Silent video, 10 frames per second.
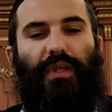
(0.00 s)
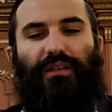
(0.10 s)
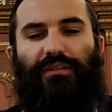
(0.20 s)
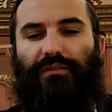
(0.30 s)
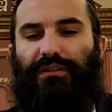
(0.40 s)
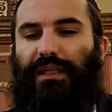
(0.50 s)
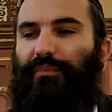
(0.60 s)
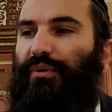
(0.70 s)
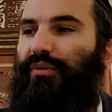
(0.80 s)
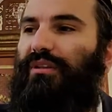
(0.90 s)
So we'll
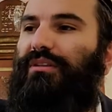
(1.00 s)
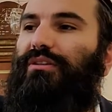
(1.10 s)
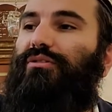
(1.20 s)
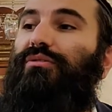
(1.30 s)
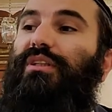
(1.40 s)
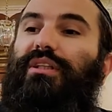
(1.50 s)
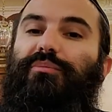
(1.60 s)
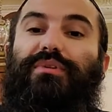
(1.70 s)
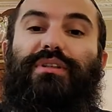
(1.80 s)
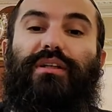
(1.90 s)
stop here, we'll continue.
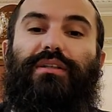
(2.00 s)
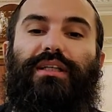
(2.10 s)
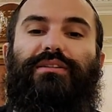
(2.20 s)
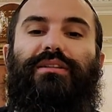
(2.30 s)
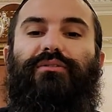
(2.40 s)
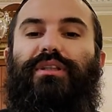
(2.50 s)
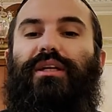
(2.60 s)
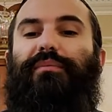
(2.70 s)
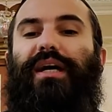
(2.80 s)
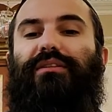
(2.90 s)
We talk next week, and we'll
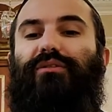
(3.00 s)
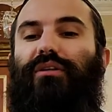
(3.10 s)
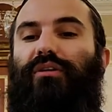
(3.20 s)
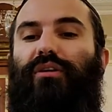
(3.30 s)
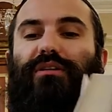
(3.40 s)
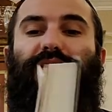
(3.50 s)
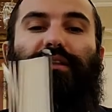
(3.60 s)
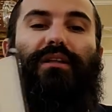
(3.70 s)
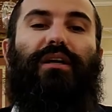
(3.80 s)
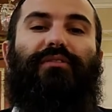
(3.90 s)
get back to Ilchot
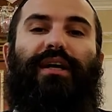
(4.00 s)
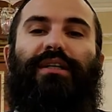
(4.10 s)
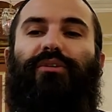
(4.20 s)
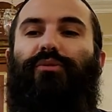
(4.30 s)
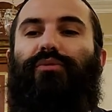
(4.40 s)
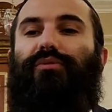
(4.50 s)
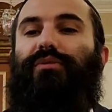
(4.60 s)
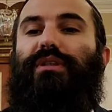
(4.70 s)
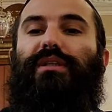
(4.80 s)
of Aninut.